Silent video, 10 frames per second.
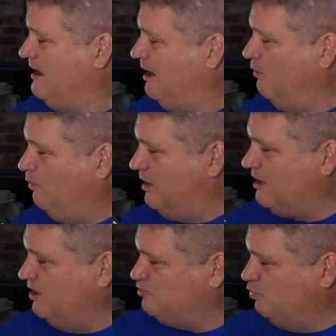
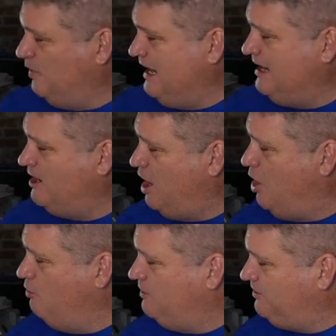Because we
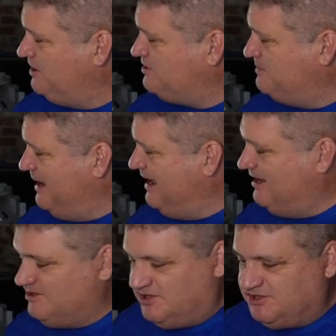know that this
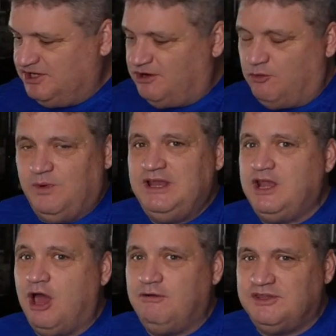man is a sinner. We
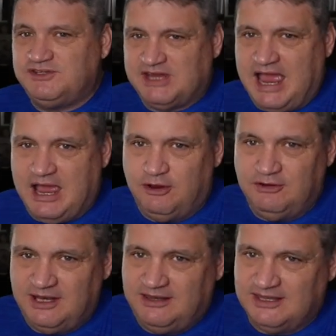know this guy who
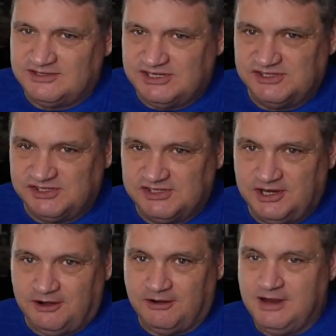did this, he's a
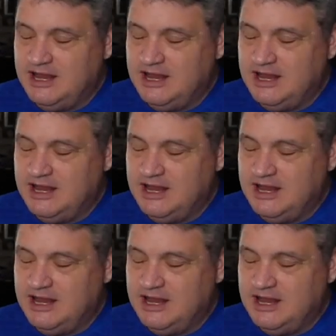sinner.